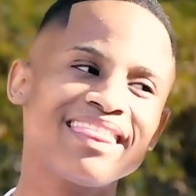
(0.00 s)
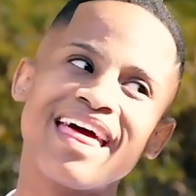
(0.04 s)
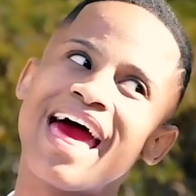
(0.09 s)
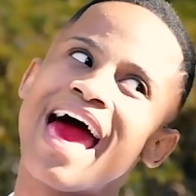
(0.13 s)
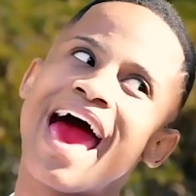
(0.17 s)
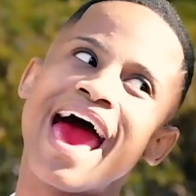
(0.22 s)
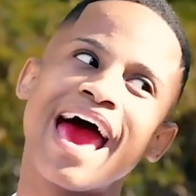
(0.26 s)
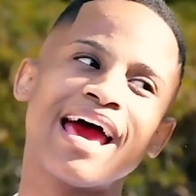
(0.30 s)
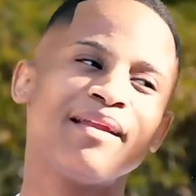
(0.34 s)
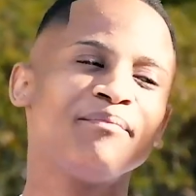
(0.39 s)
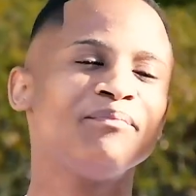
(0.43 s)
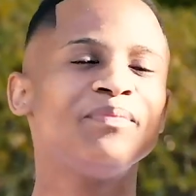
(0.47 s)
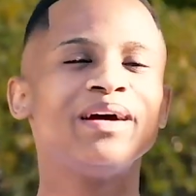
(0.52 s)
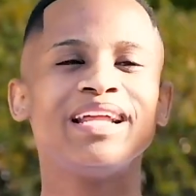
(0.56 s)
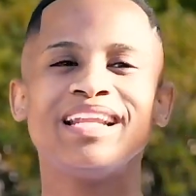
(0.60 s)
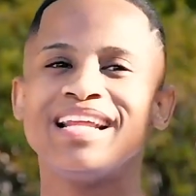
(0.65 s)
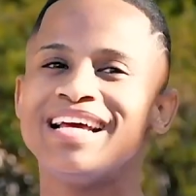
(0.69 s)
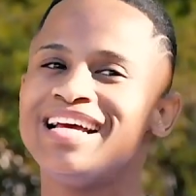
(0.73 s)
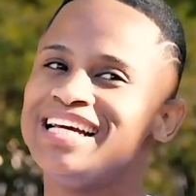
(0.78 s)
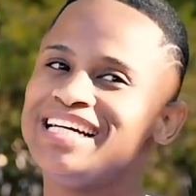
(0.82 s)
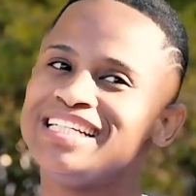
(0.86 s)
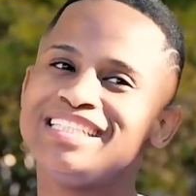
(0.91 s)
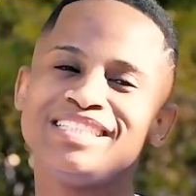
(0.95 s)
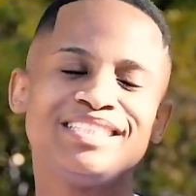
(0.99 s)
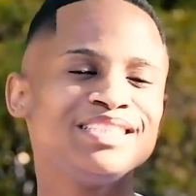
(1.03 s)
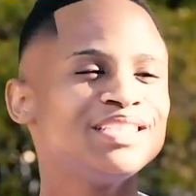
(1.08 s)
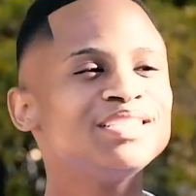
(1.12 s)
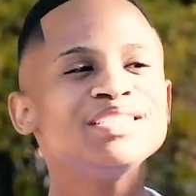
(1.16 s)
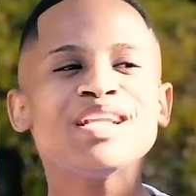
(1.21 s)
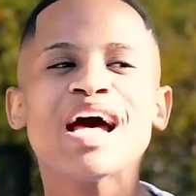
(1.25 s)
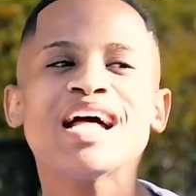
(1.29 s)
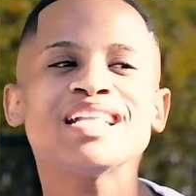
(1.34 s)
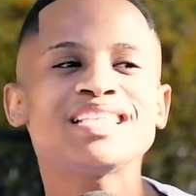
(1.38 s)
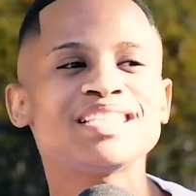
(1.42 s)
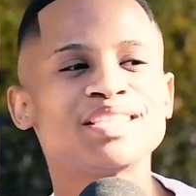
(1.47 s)
that, but
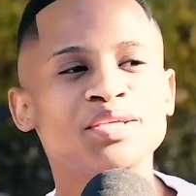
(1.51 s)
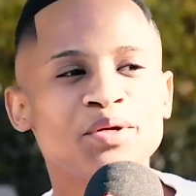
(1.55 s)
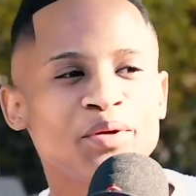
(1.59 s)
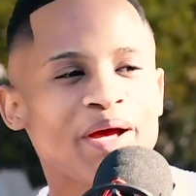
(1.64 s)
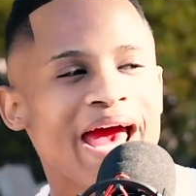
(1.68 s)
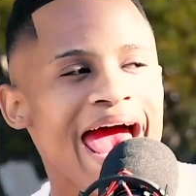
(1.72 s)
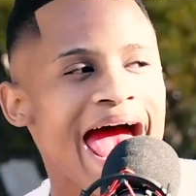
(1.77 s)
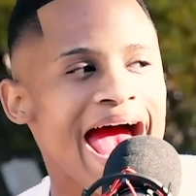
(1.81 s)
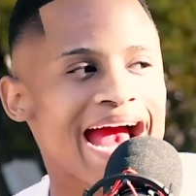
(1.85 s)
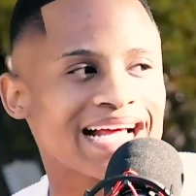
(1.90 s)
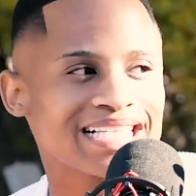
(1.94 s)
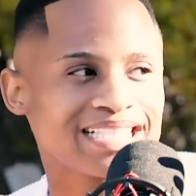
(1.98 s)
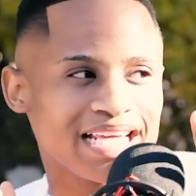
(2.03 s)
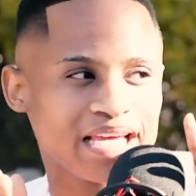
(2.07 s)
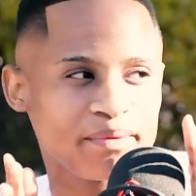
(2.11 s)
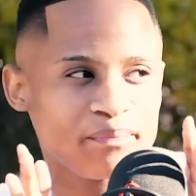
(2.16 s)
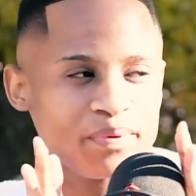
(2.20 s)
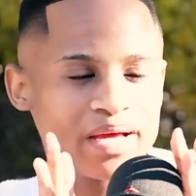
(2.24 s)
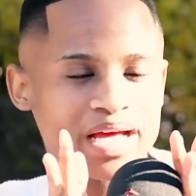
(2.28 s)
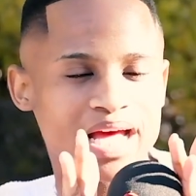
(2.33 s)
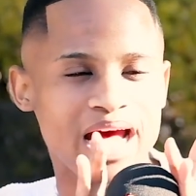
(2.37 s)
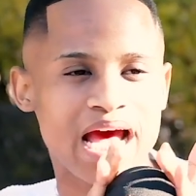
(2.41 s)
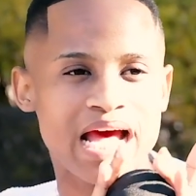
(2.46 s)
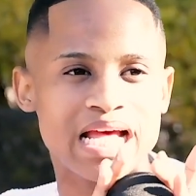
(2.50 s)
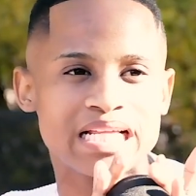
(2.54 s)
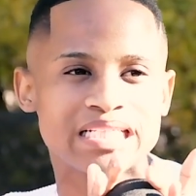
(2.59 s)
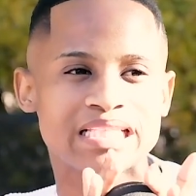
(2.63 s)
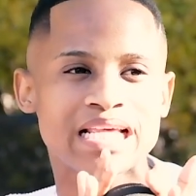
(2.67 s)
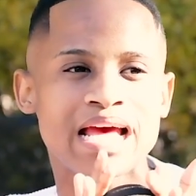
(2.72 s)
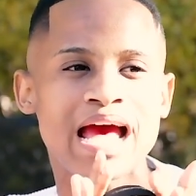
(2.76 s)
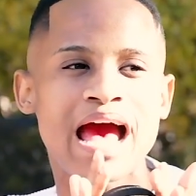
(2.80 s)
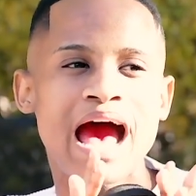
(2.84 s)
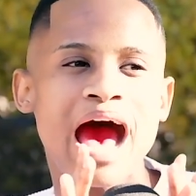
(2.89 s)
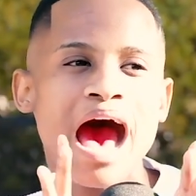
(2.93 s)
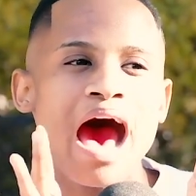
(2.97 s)
not too hectic because
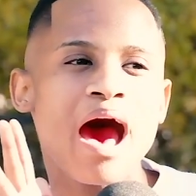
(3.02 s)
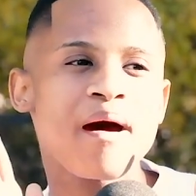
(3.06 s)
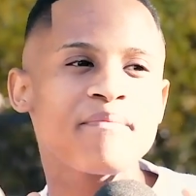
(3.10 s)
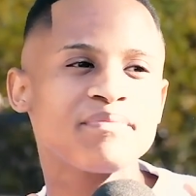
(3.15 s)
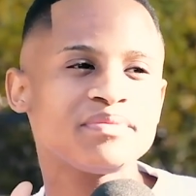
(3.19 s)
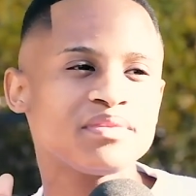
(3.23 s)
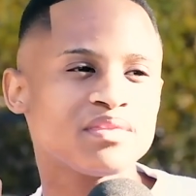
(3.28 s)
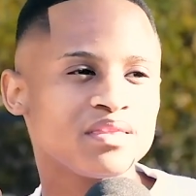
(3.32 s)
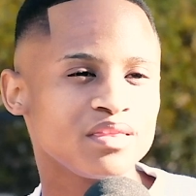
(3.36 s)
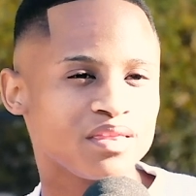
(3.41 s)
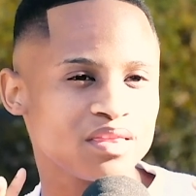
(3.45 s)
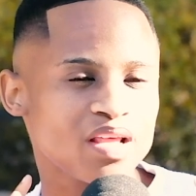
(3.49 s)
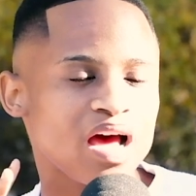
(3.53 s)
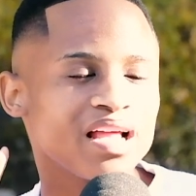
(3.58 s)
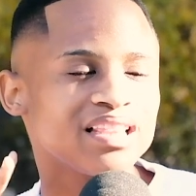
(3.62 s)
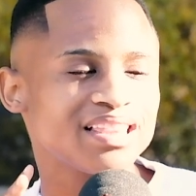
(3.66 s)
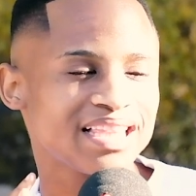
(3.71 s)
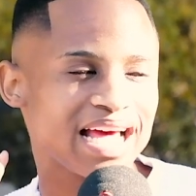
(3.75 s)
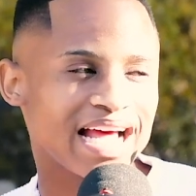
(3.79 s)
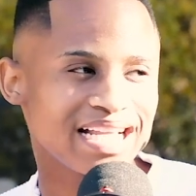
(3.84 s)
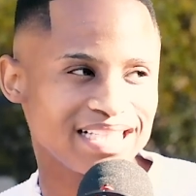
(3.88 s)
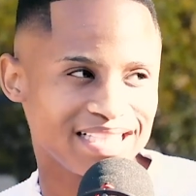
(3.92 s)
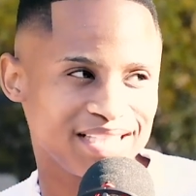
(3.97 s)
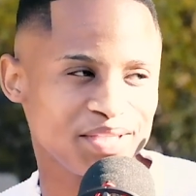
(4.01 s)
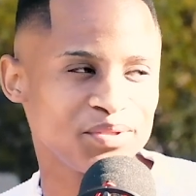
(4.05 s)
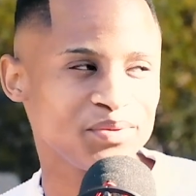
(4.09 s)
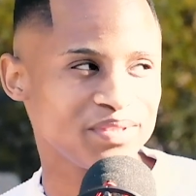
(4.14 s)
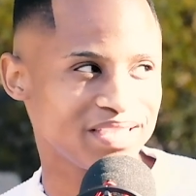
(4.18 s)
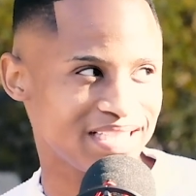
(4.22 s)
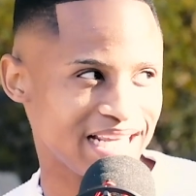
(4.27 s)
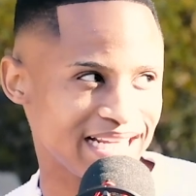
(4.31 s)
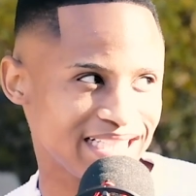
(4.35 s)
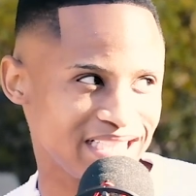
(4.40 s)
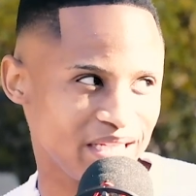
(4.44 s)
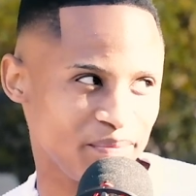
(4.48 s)
I'm not that too
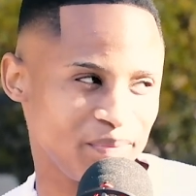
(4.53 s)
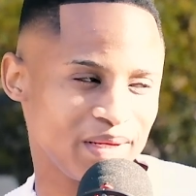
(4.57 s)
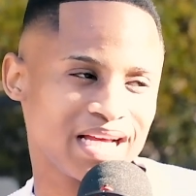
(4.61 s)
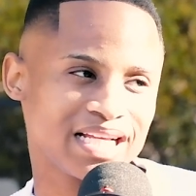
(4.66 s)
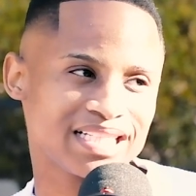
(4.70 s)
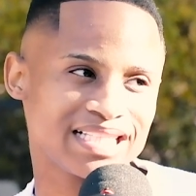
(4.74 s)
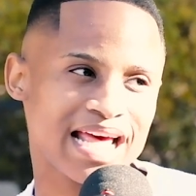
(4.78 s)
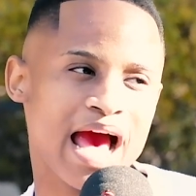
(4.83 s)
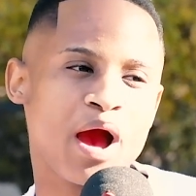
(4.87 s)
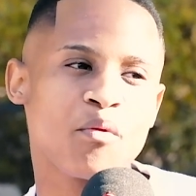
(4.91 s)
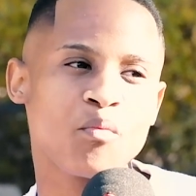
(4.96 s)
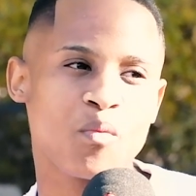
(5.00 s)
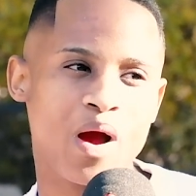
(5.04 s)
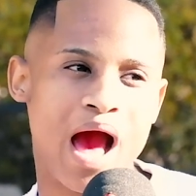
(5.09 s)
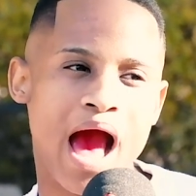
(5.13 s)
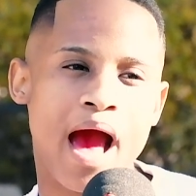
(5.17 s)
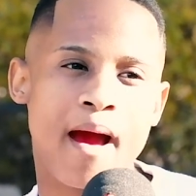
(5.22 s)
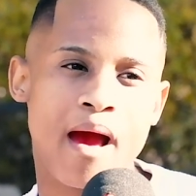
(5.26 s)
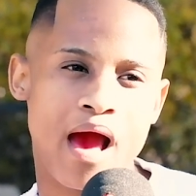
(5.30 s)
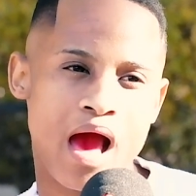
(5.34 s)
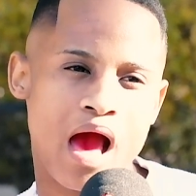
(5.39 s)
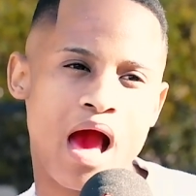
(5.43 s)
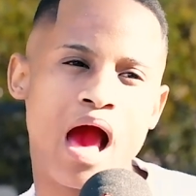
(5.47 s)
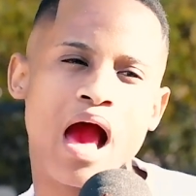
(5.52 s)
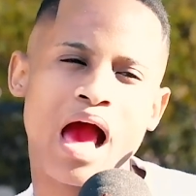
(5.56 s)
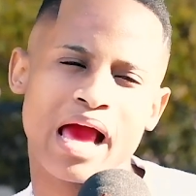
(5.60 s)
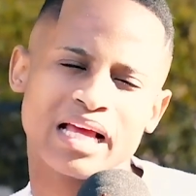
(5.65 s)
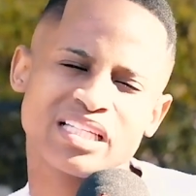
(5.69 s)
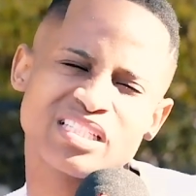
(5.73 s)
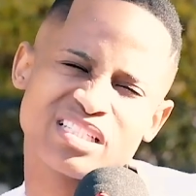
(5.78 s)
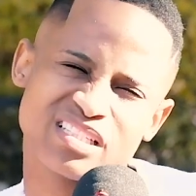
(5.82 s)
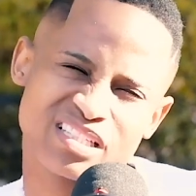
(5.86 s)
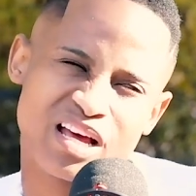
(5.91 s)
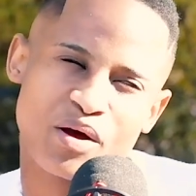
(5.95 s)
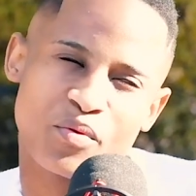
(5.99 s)
dirty because I
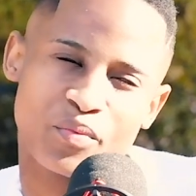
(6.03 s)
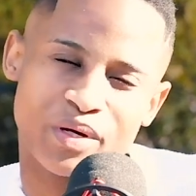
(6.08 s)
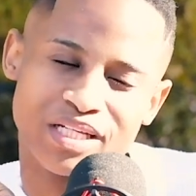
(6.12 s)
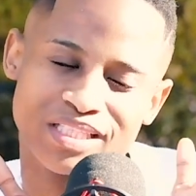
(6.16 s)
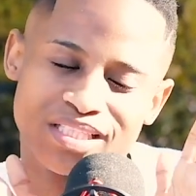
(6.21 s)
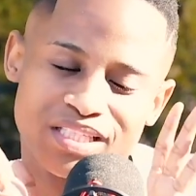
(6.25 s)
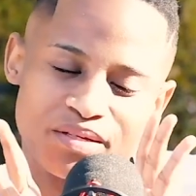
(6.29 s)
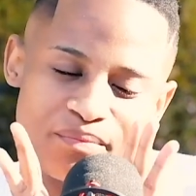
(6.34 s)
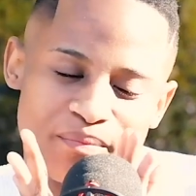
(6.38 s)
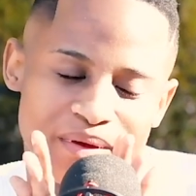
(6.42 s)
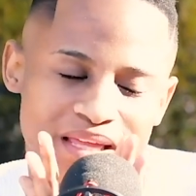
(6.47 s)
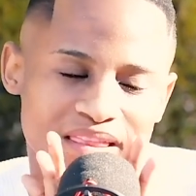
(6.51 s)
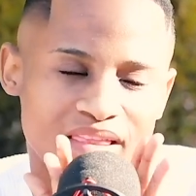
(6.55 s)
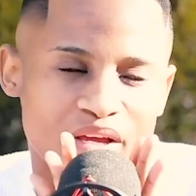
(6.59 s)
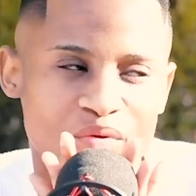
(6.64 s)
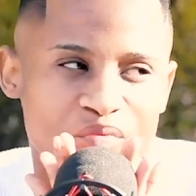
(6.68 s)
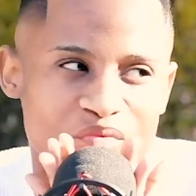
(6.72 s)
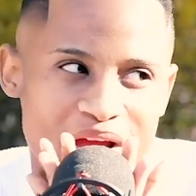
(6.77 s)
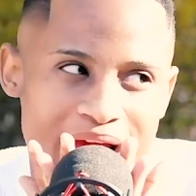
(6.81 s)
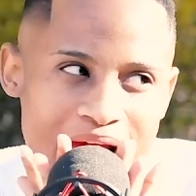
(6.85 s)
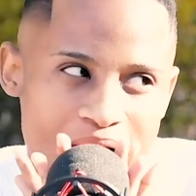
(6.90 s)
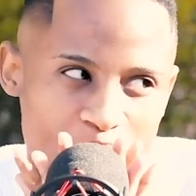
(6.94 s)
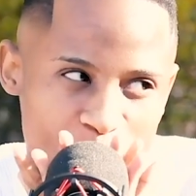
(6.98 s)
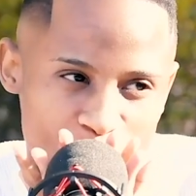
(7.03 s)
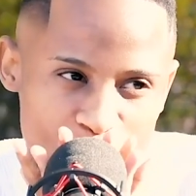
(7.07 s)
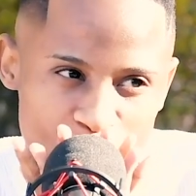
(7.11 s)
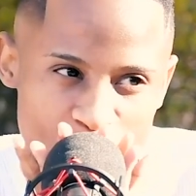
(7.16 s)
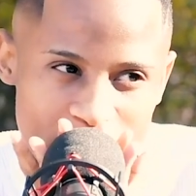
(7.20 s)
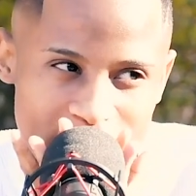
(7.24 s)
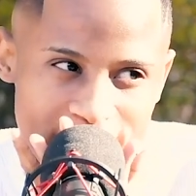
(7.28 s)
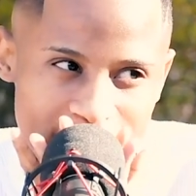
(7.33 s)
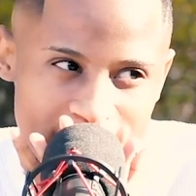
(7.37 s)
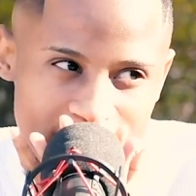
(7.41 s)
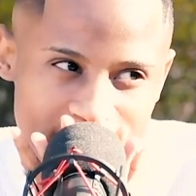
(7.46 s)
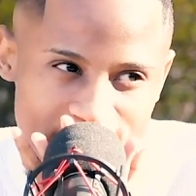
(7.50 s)
just can't wait to meet the right
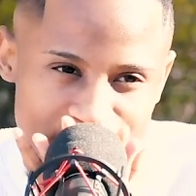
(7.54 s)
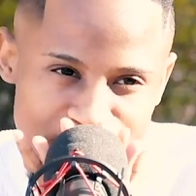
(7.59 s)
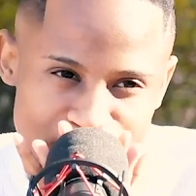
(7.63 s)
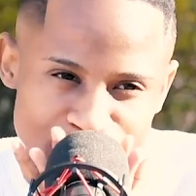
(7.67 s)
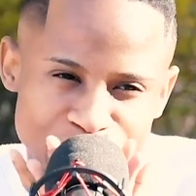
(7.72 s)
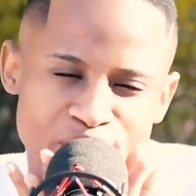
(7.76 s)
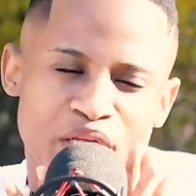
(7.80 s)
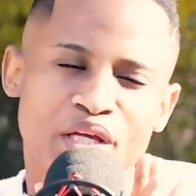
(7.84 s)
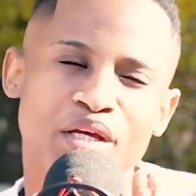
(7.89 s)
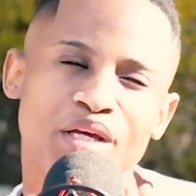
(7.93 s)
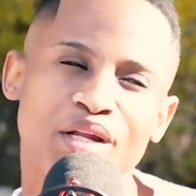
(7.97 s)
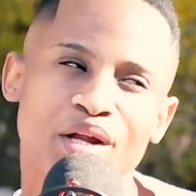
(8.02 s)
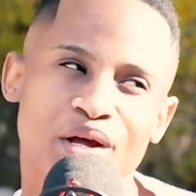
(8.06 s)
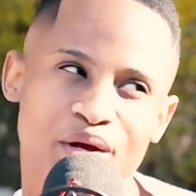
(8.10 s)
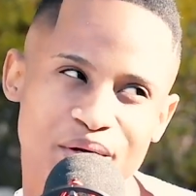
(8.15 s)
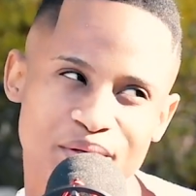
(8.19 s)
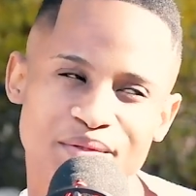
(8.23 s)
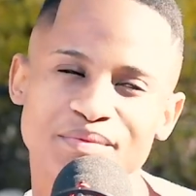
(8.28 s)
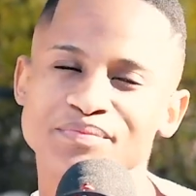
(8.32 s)
one. You know,